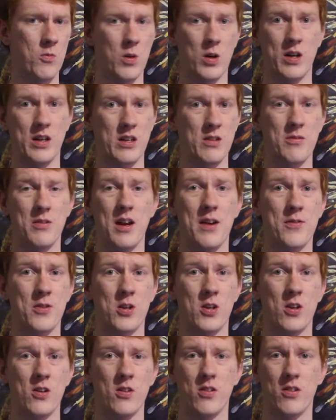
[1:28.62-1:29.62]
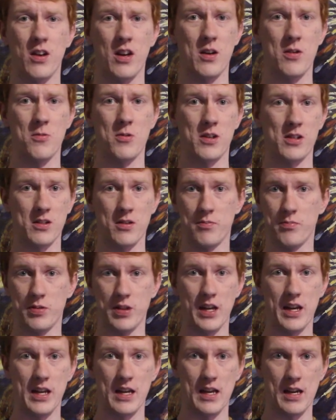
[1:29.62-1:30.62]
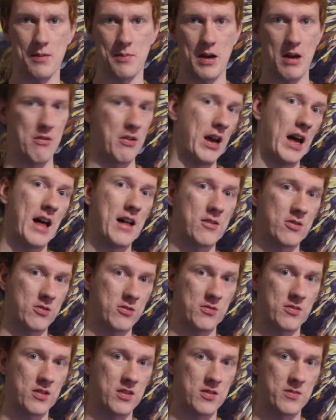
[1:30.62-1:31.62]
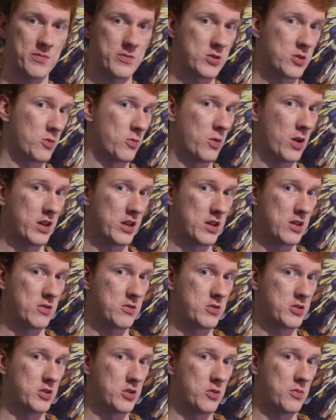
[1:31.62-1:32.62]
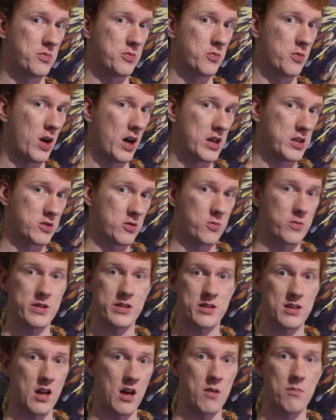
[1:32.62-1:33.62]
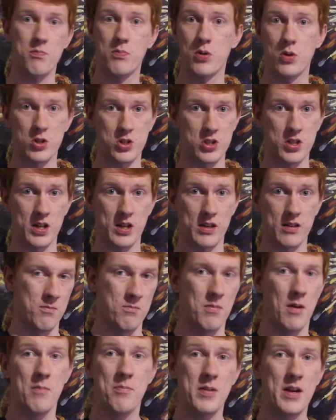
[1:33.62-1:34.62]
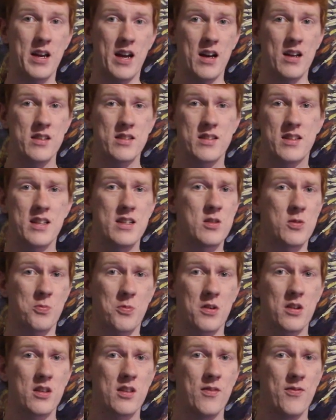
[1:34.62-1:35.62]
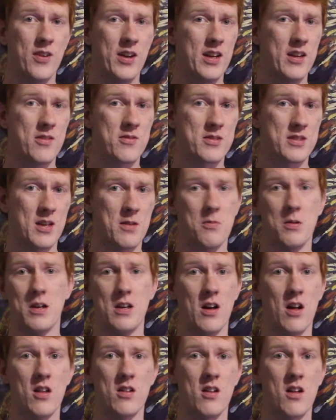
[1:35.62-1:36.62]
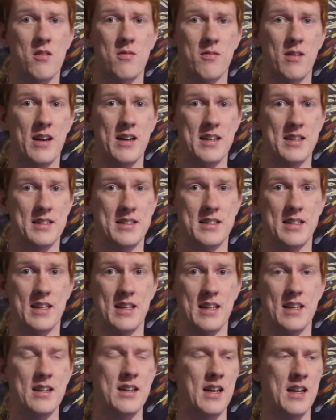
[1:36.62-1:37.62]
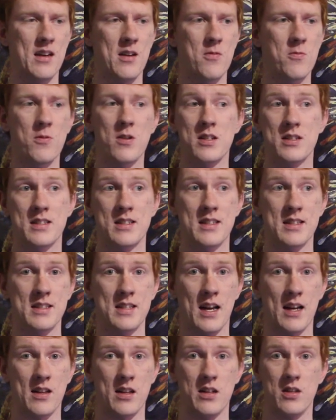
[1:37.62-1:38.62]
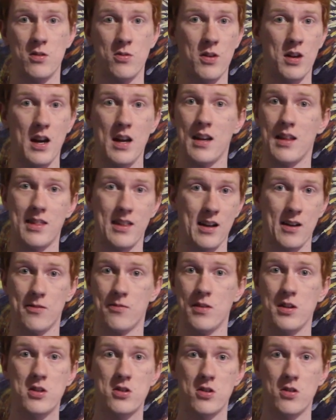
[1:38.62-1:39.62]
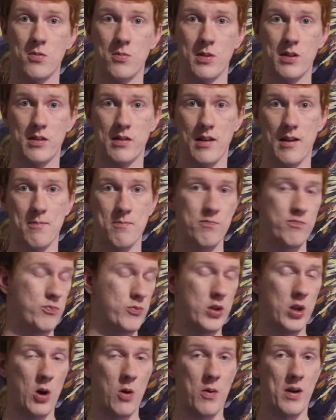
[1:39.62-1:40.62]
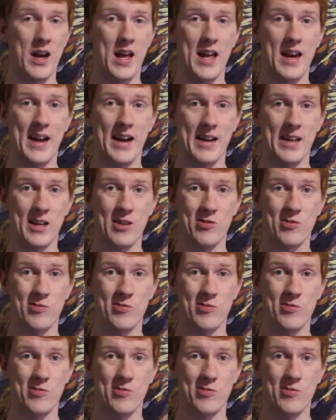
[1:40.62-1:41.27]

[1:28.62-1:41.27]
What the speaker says: where you never heard anyone complaining about algorithms or what YouTube was or was not pushing. But because these were the videos that we'd all already seen, and it wasn't exactly doing anything original with them, no one had any